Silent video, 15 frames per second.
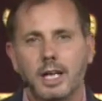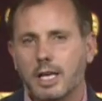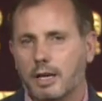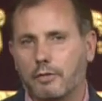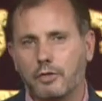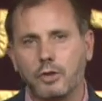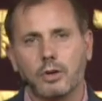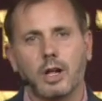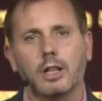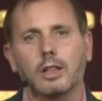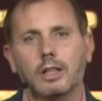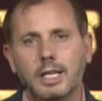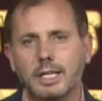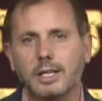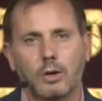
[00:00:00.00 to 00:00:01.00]
If you're a
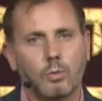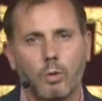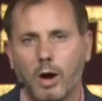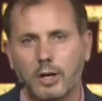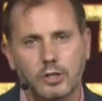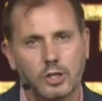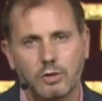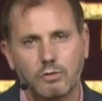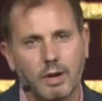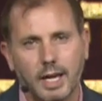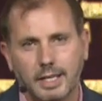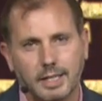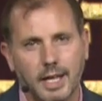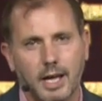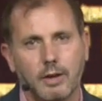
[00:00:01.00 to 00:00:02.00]
leader watching
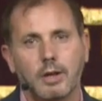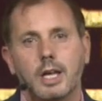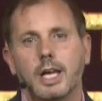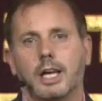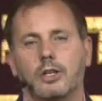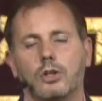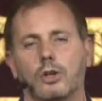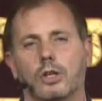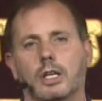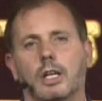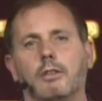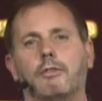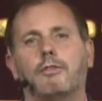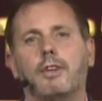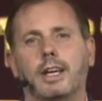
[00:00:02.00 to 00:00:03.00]
right now and you're
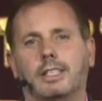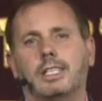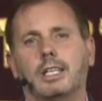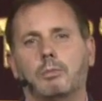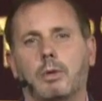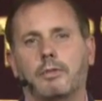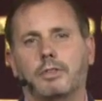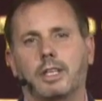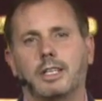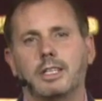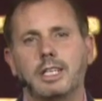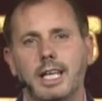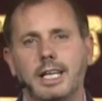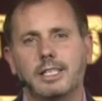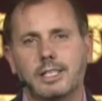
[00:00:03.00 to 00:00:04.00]
convicted with the
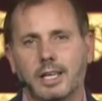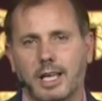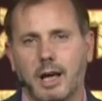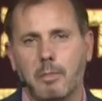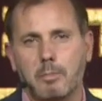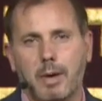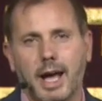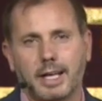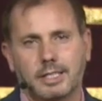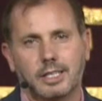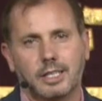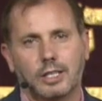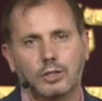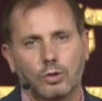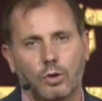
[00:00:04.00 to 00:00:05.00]
need to come back to
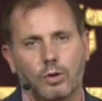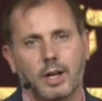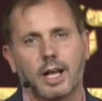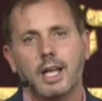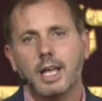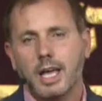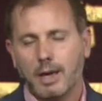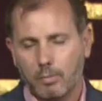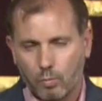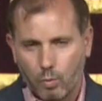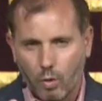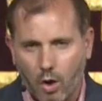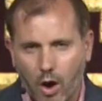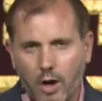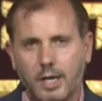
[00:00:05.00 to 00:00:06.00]
the Torah and
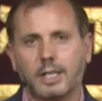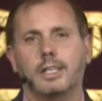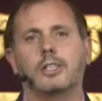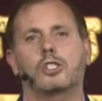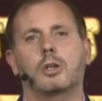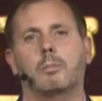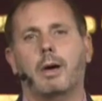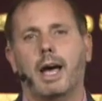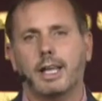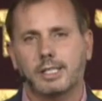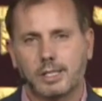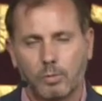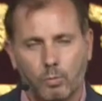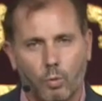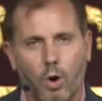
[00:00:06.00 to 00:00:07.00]
walk in the
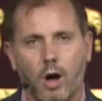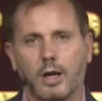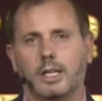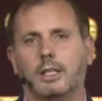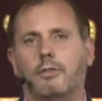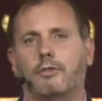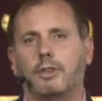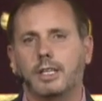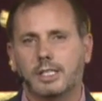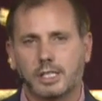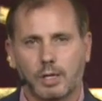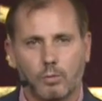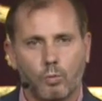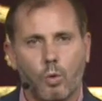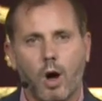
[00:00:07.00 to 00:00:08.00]
Shabbats and walk in the feasts
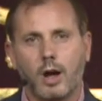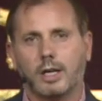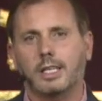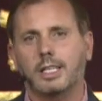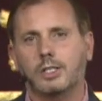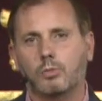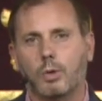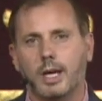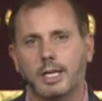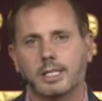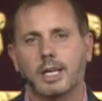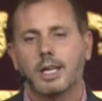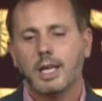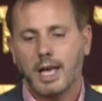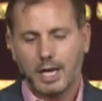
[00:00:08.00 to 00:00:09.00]
and walk in his ways
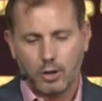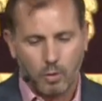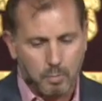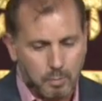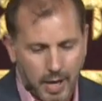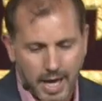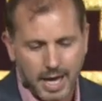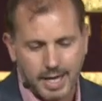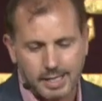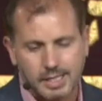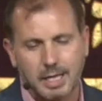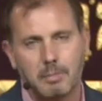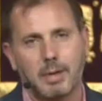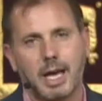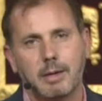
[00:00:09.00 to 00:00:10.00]
and obey his
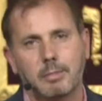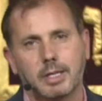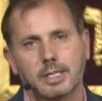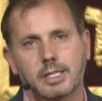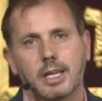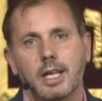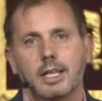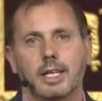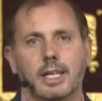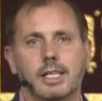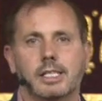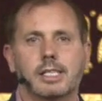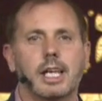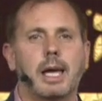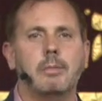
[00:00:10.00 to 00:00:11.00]
commandments, then
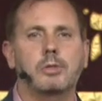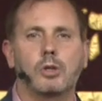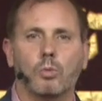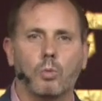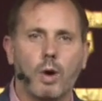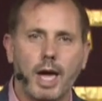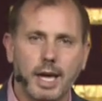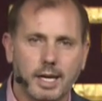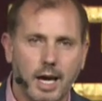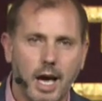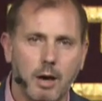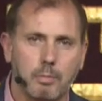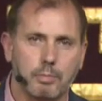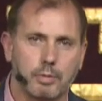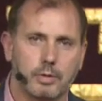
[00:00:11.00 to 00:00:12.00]
it's time to wake
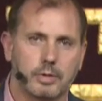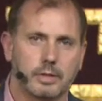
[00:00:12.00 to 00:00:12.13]
up.